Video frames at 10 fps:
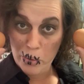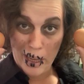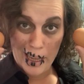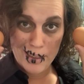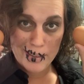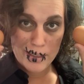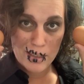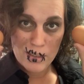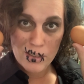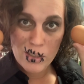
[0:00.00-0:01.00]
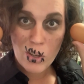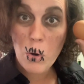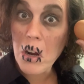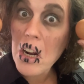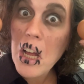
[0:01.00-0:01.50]
eggs,
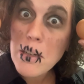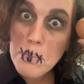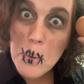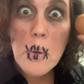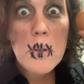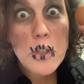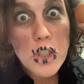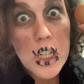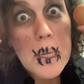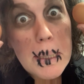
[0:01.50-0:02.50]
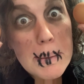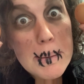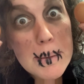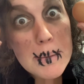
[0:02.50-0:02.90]
or unborn chickens.